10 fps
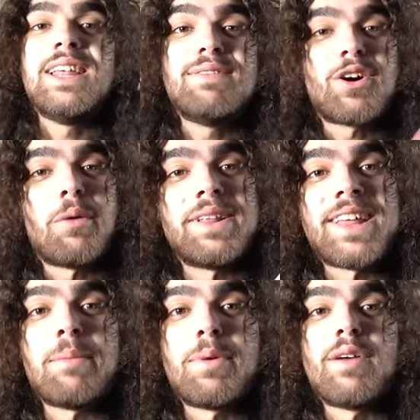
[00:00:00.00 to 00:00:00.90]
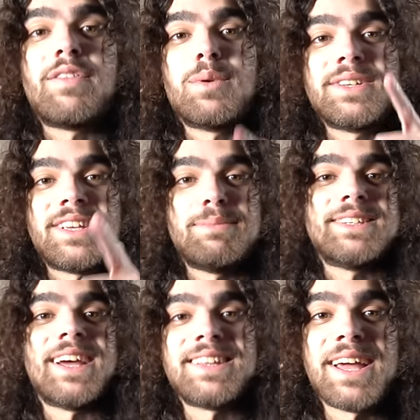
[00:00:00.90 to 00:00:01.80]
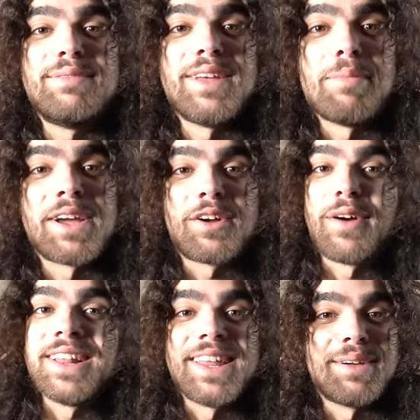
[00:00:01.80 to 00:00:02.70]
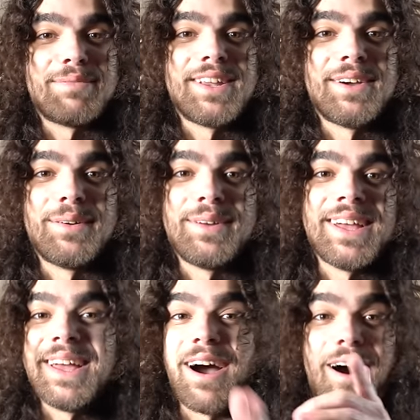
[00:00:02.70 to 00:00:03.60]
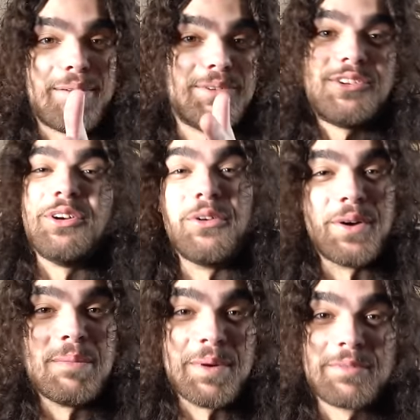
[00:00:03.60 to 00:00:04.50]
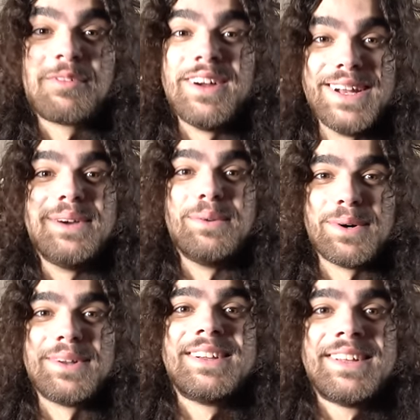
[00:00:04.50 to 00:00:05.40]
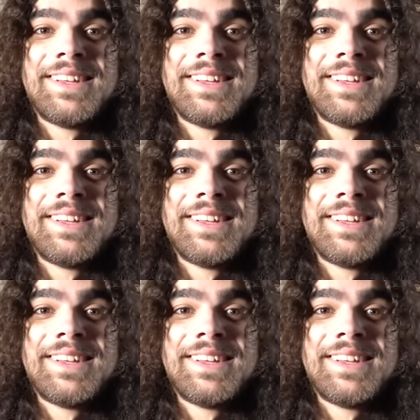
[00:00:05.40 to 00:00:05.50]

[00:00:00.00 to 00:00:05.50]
Leave a comment down below if you want to see me take Dave there and make a great digging video. I'm sure it'll be a really good one.